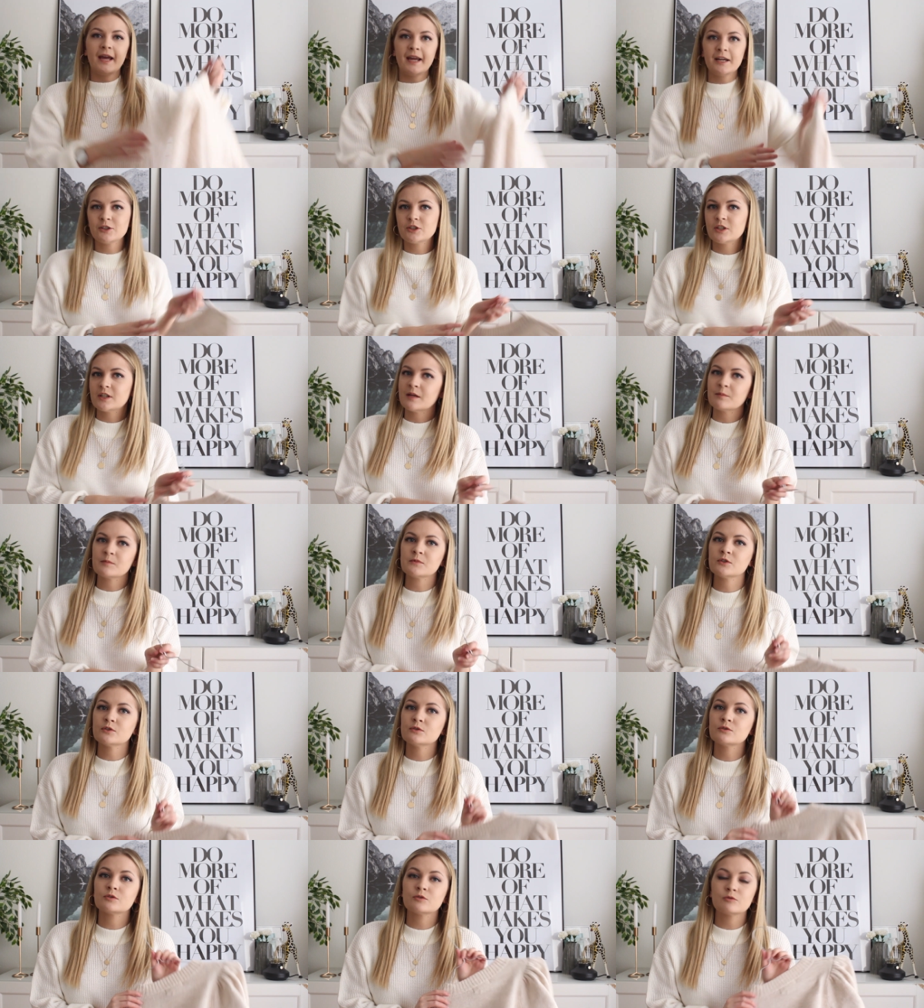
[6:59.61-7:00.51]
H&M
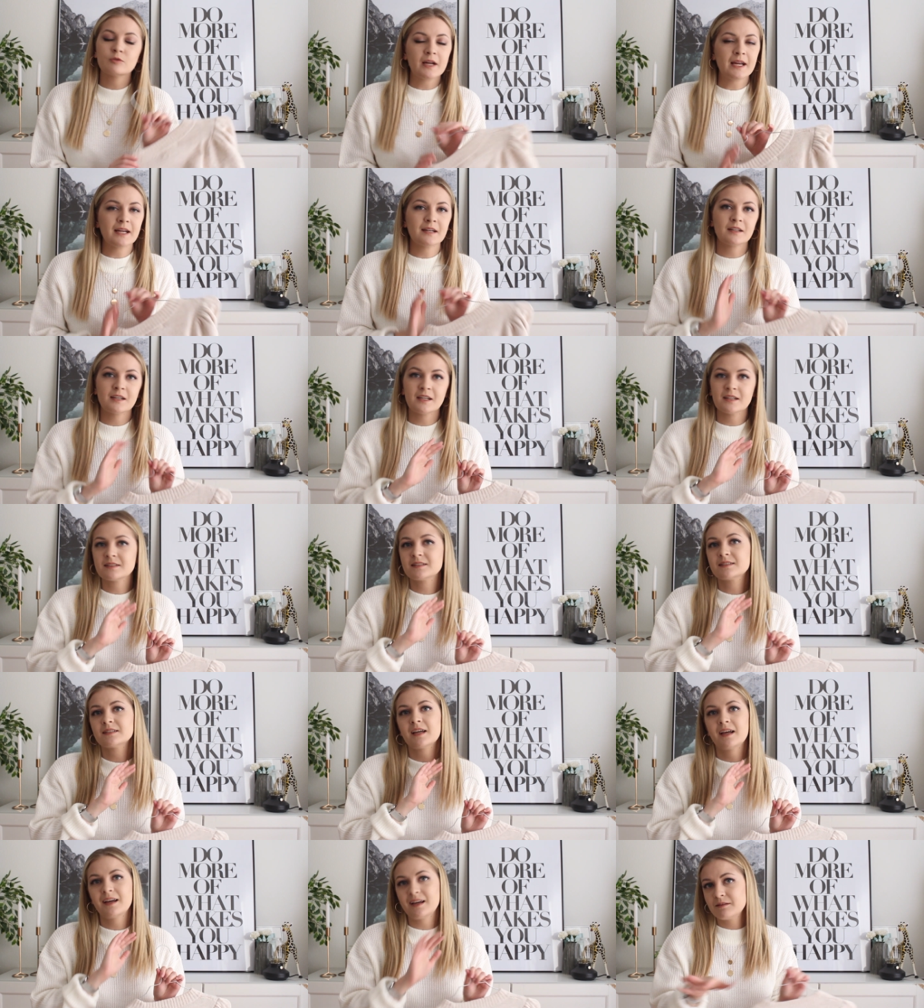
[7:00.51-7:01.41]
do great
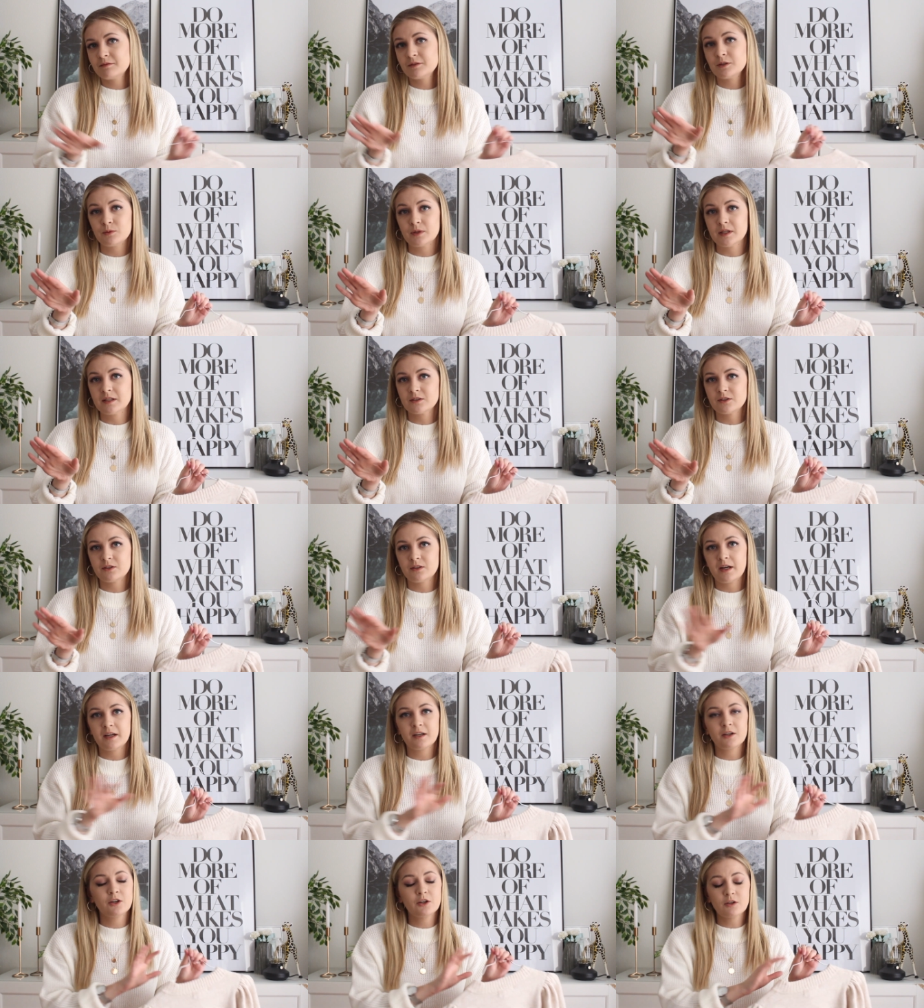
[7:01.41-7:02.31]
knits every winter.
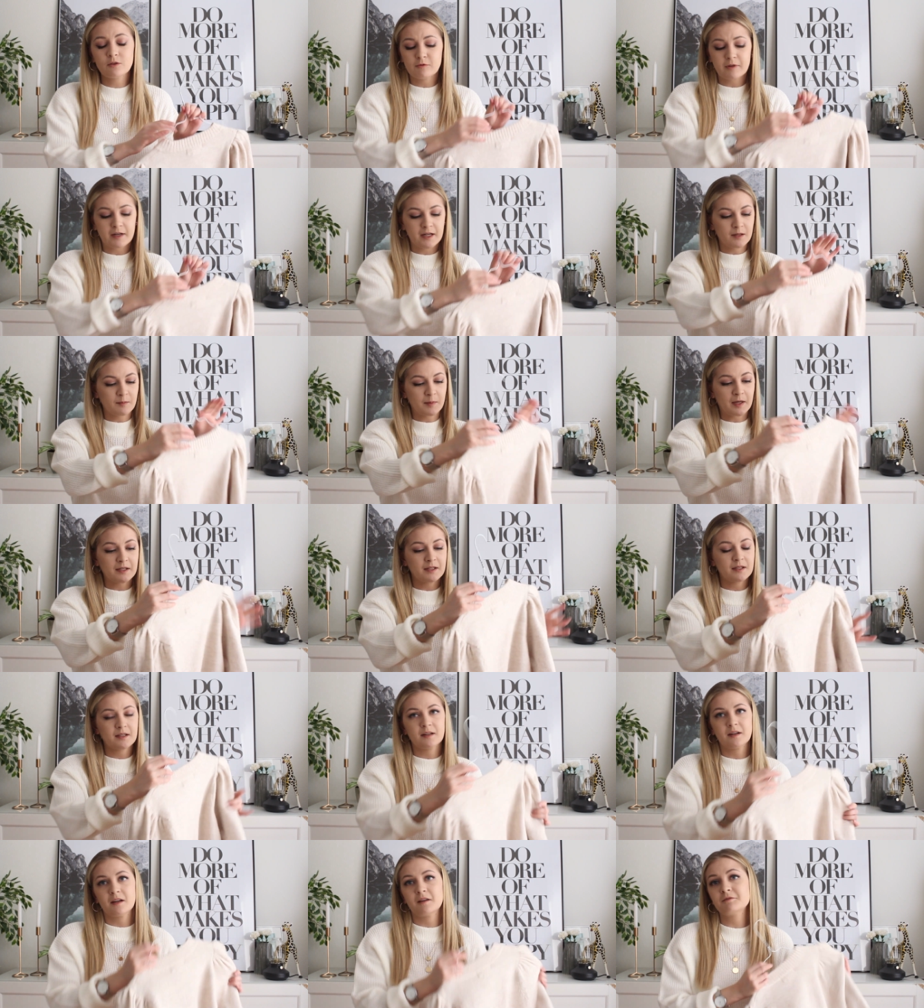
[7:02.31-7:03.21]
I couldn't recommend
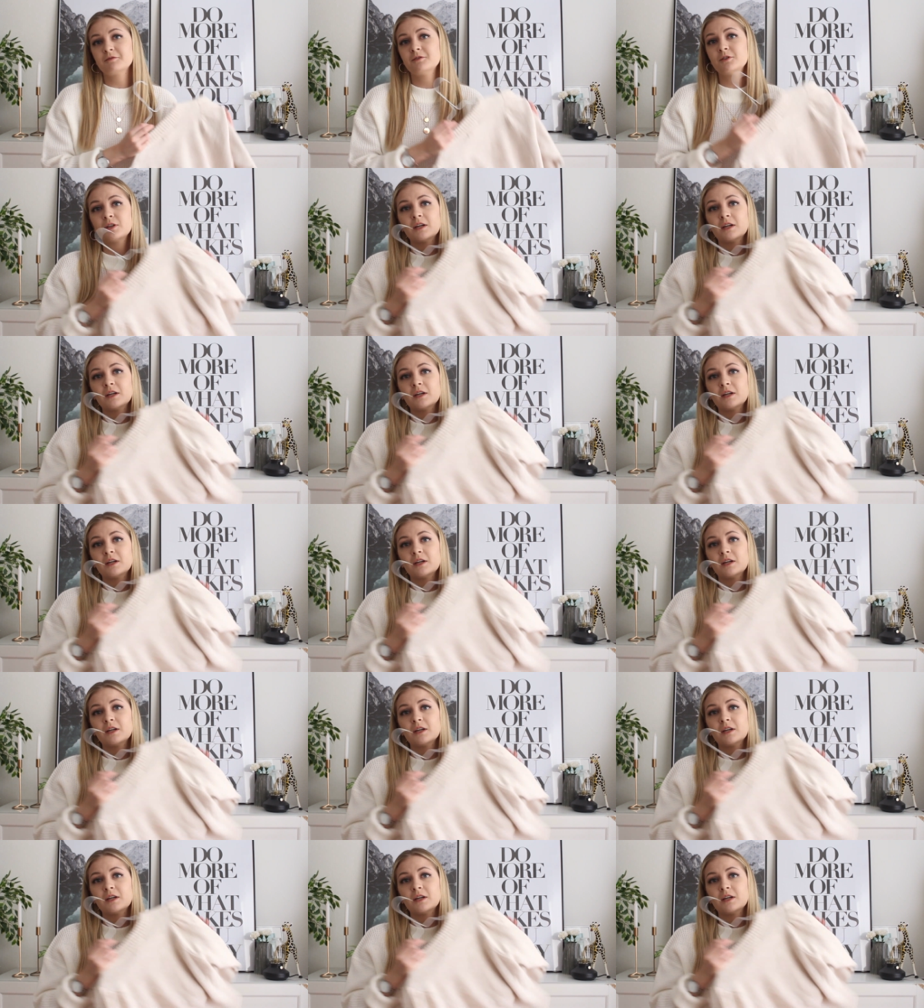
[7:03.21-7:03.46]
it enough.